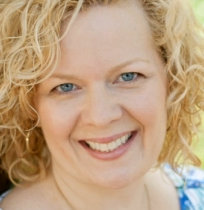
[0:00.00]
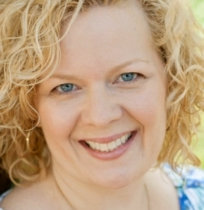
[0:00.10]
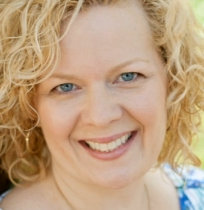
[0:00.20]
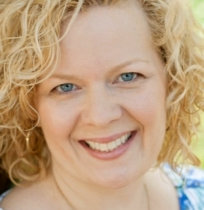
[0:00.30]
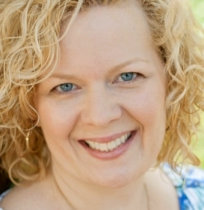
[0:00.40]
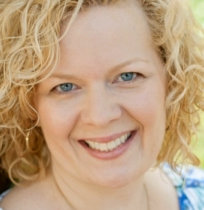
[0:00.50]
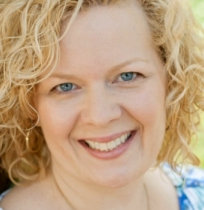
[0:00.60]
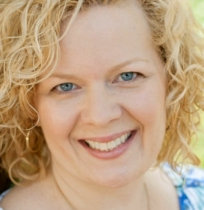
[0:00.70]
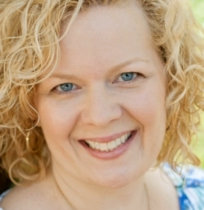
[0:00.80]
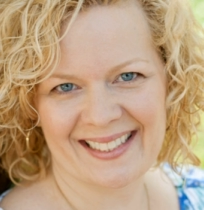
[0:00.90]

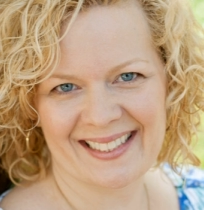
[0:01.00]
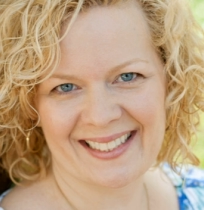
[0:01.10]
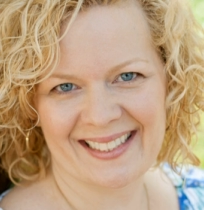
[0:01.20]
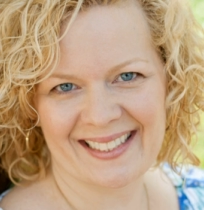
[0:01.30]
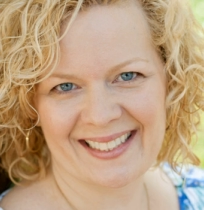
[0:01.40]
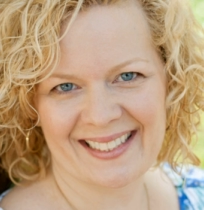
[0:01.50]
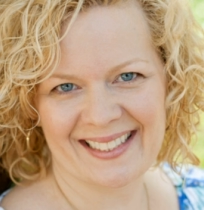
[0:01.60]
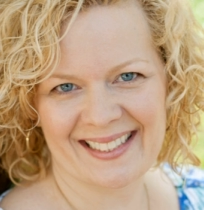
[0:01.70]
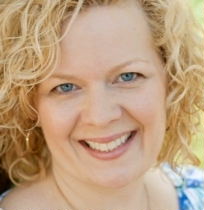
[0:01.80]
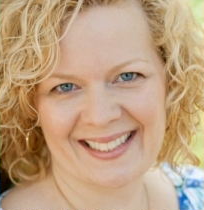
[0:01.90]

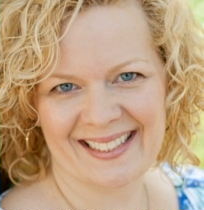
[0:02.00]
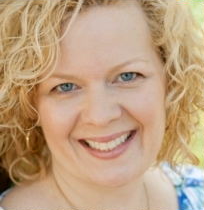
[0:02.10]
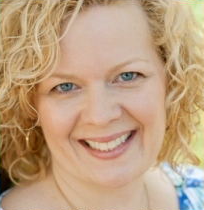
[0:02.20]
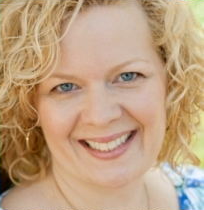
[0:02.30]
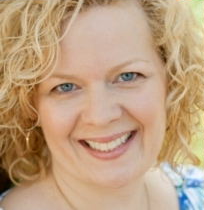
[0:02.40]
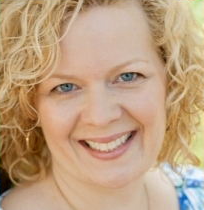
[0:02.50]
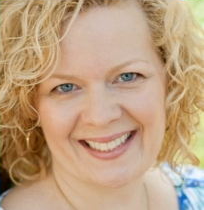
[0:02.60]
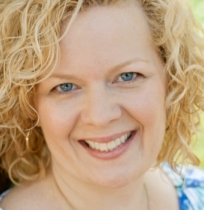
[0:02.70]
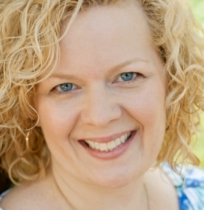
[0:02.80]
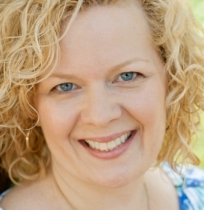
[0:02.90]

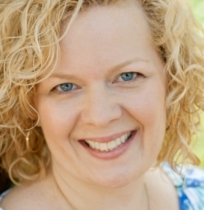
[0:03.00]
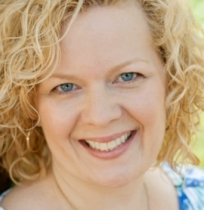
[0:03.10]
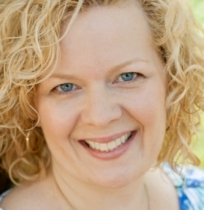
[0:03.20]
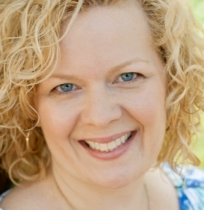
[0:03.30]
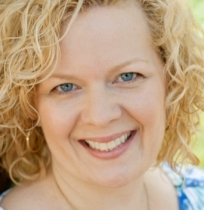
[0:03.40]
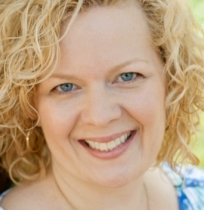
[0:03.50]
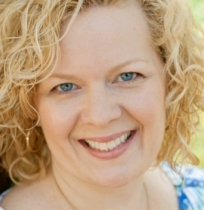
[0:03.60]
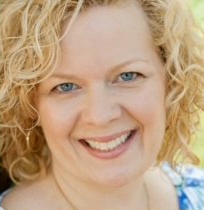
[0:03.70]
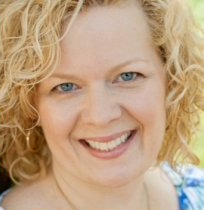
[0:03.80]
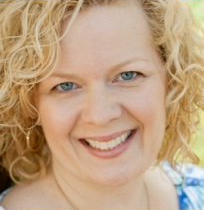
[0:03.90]

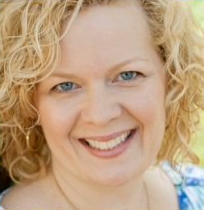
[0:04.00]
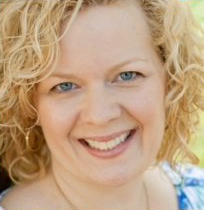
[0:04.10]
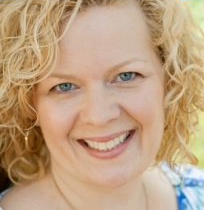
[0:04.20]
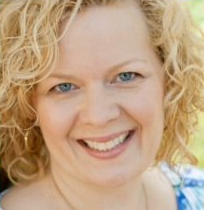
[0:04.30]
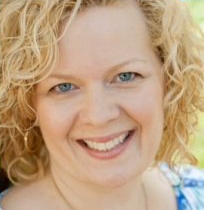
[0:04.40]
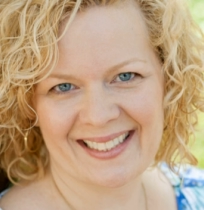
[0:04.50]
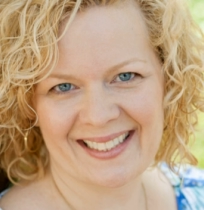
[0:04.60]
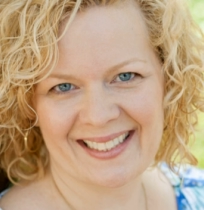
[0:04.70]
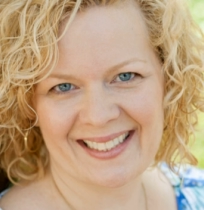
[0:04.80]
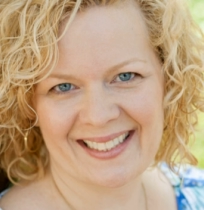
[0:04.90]

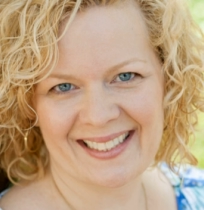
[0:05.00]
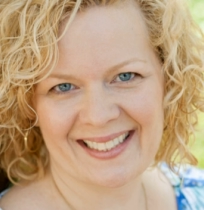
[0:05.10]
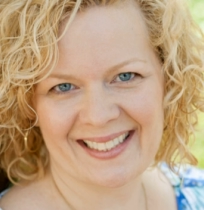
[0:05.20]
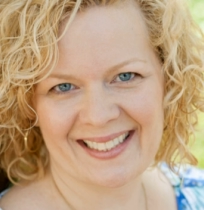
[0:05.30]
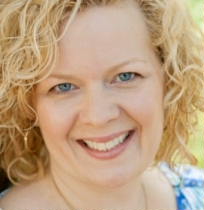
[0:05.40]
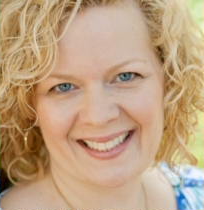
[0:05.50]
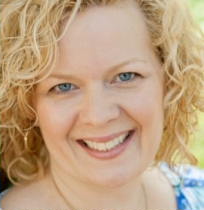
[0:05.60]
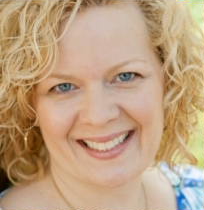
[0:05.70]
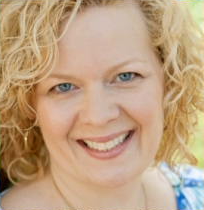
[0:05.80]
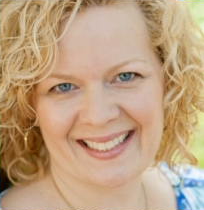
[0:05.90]

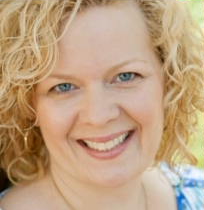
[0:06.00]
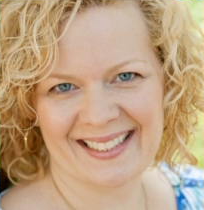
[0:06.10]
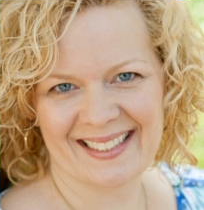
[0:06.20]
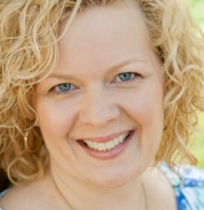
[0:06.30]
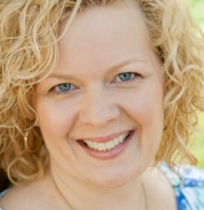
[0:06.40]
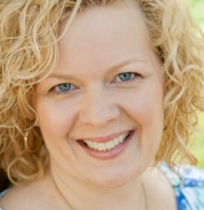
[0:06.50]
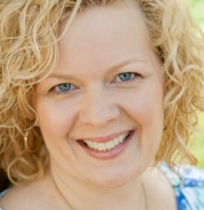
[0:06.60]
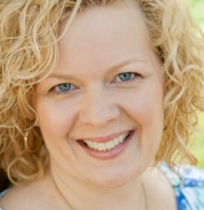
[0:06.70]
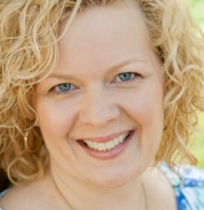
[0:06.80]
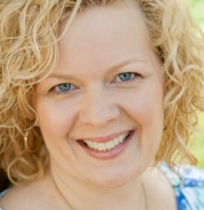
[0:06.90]

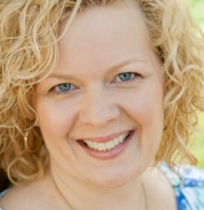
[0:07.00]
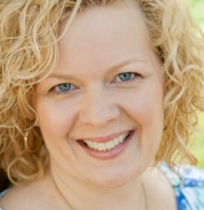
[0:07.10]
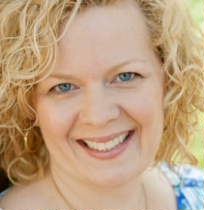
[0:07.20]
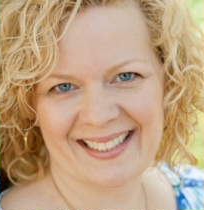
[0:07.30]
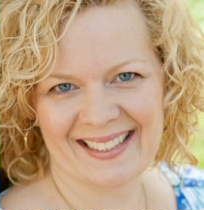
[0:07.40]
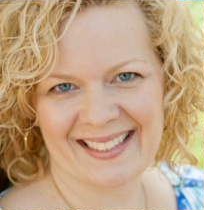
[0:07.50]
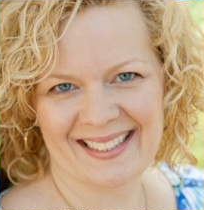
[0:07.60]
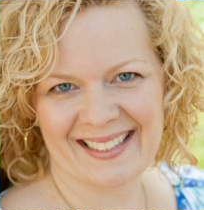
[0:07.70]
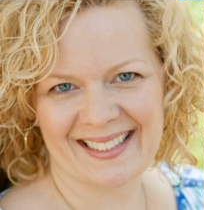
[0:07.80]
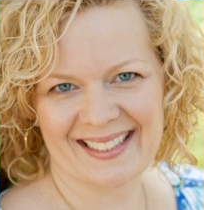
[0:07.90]
(no lip movement)